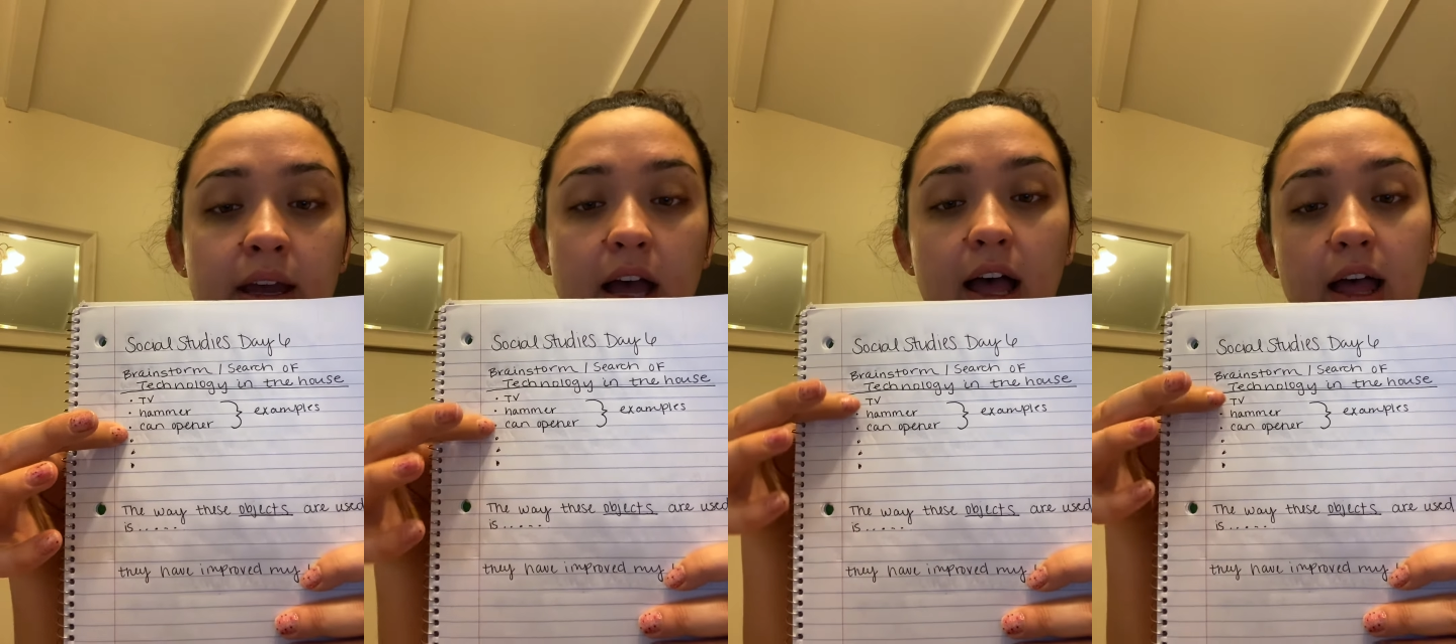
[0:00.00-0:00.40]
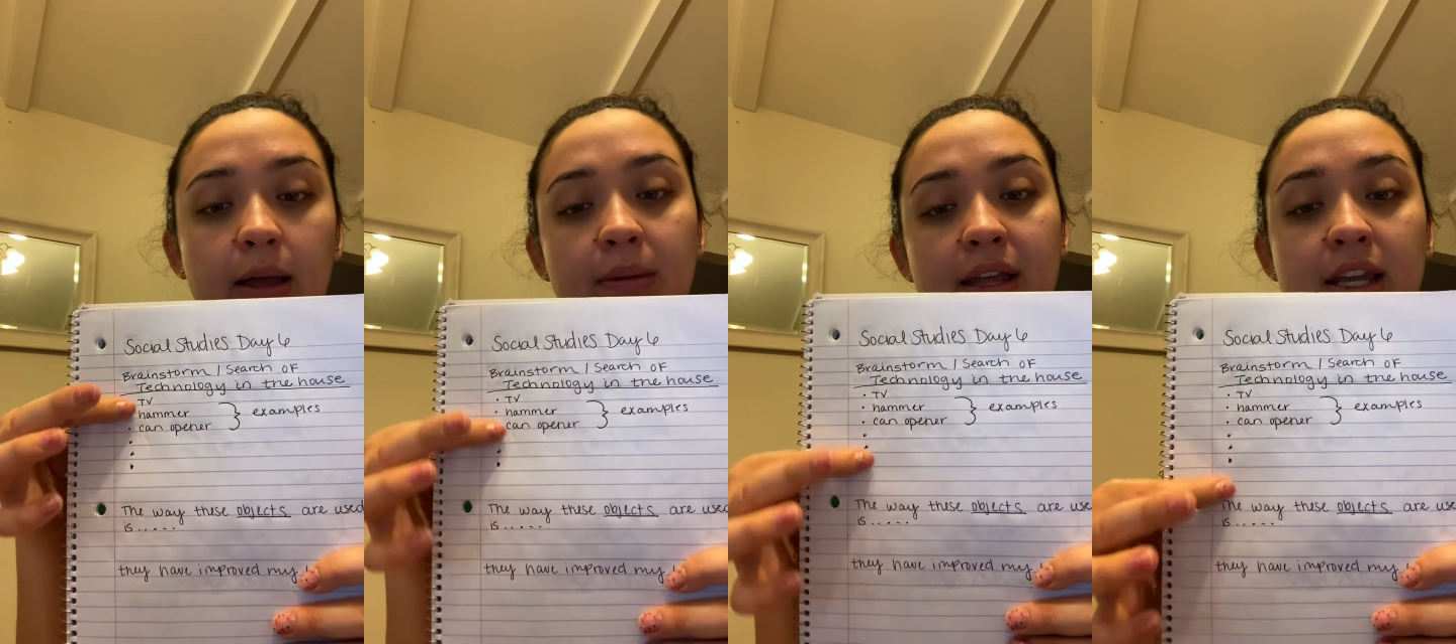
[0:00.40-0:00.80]

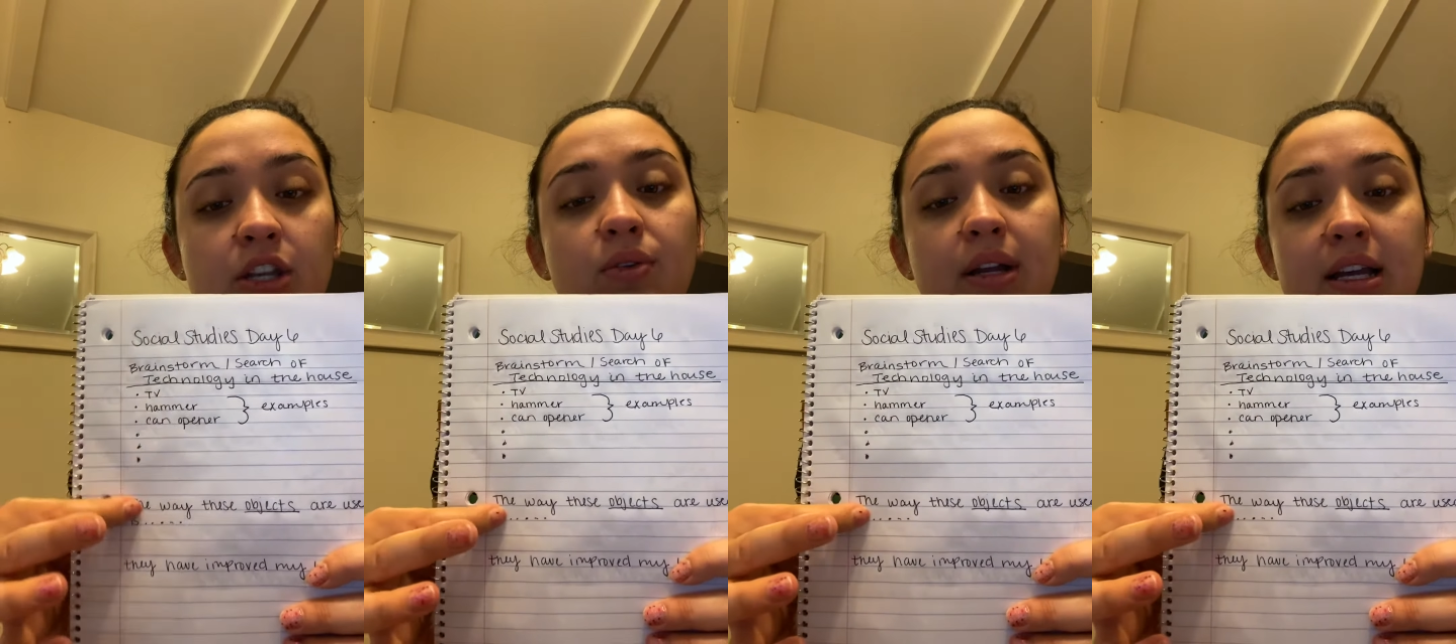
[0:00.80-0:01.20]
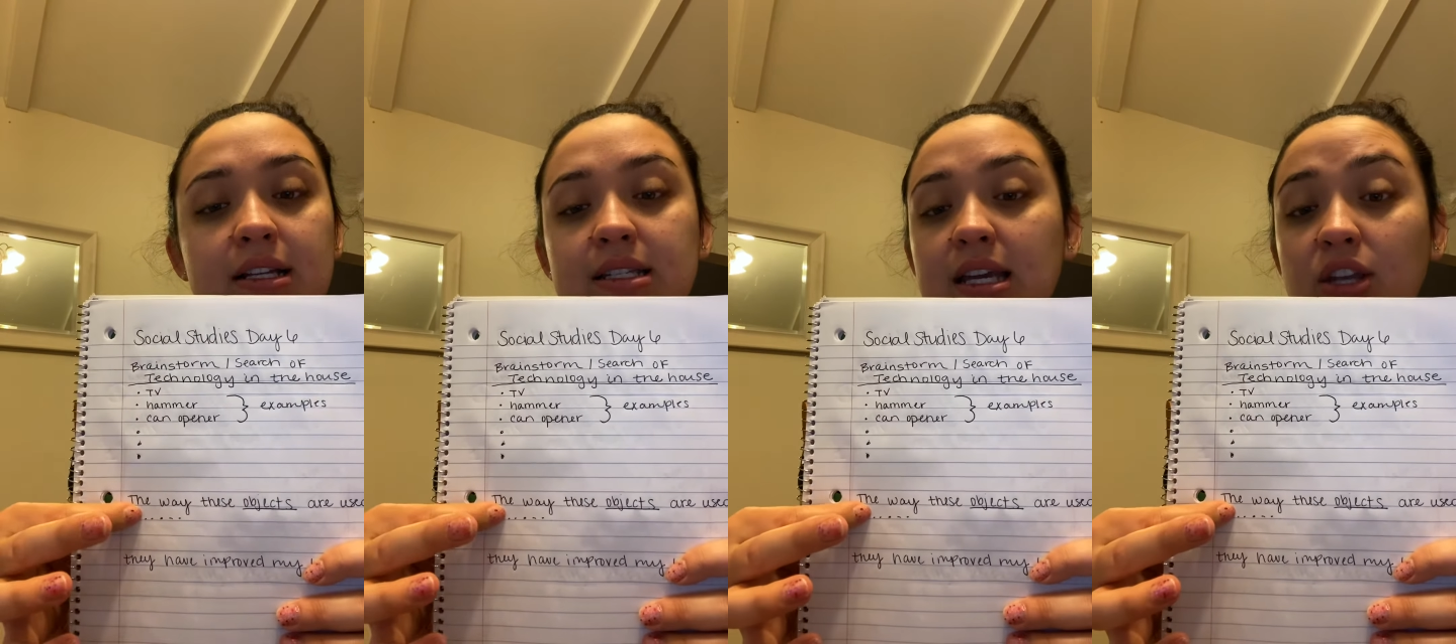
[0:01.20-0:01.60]
and then you would
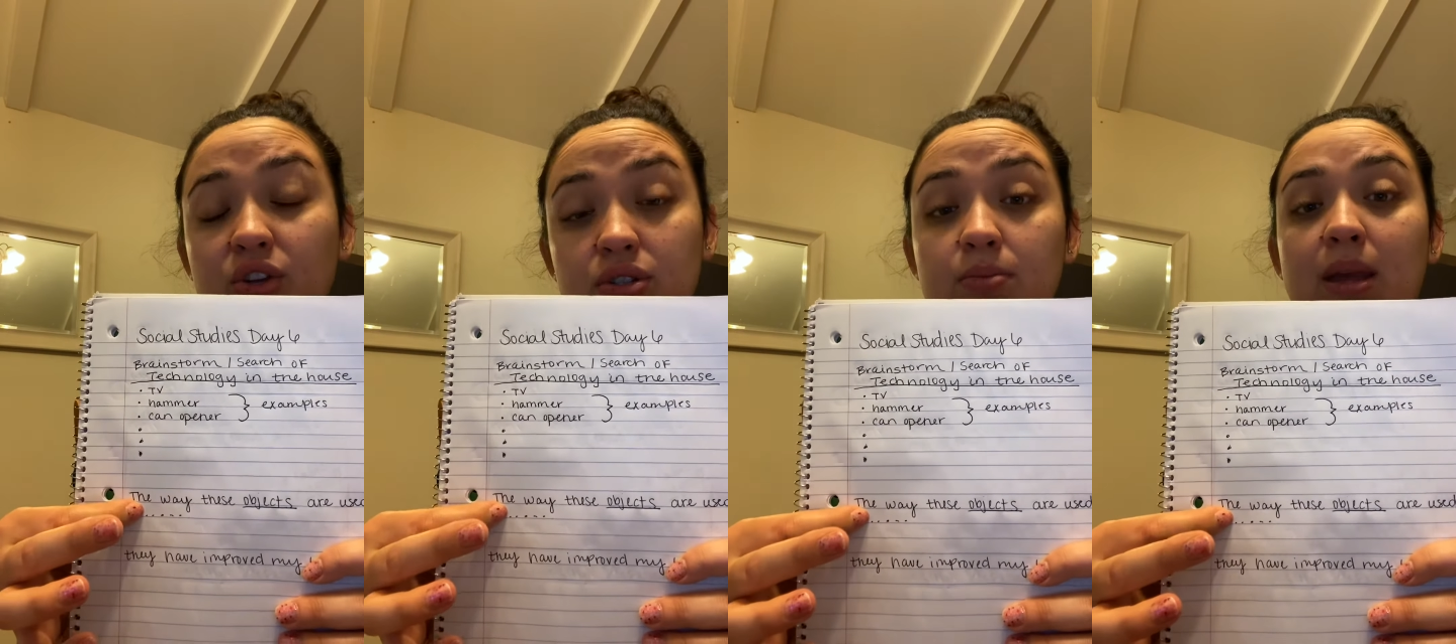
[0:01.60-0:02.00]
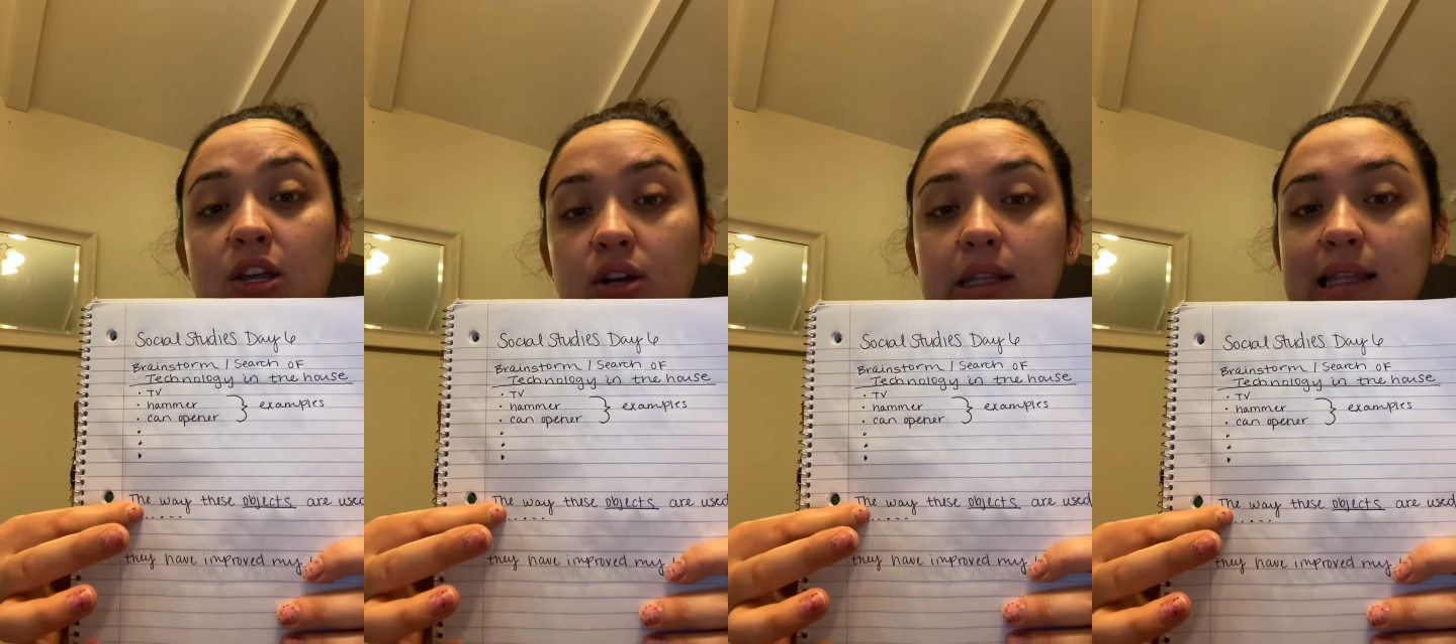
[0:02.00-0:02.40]
continue to
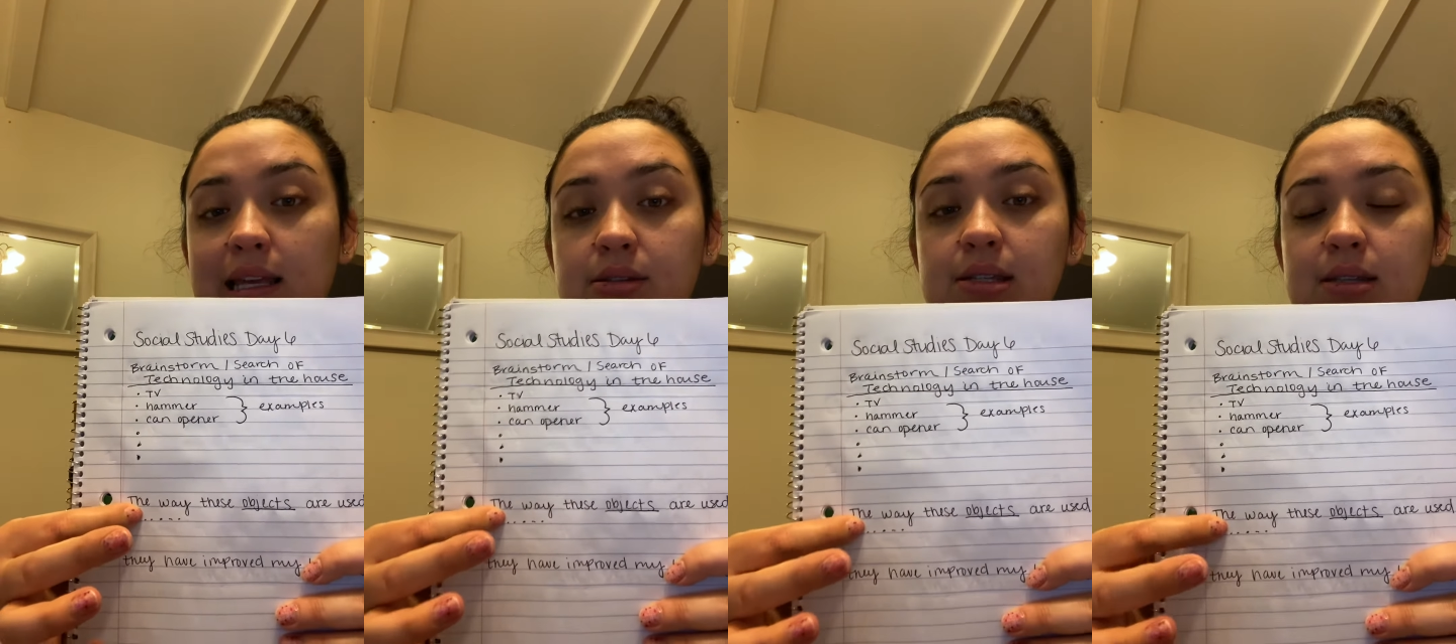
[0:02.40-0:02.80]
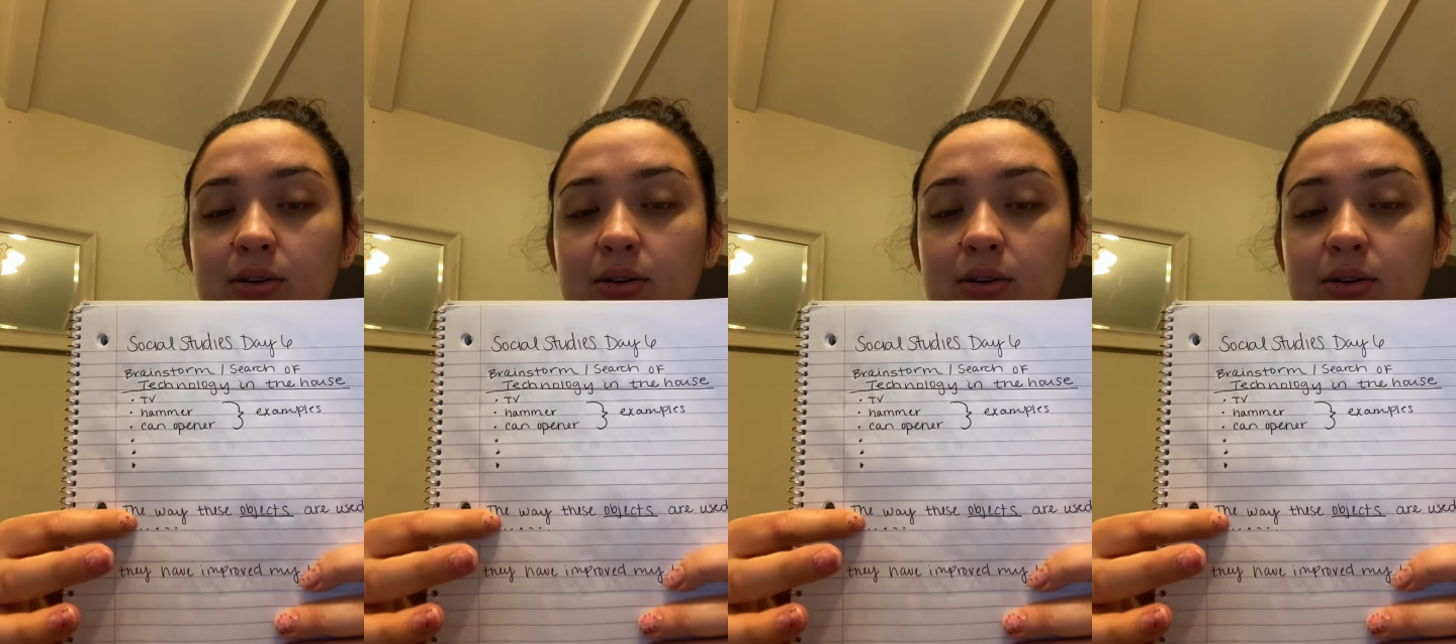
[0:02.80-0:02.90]
make your list.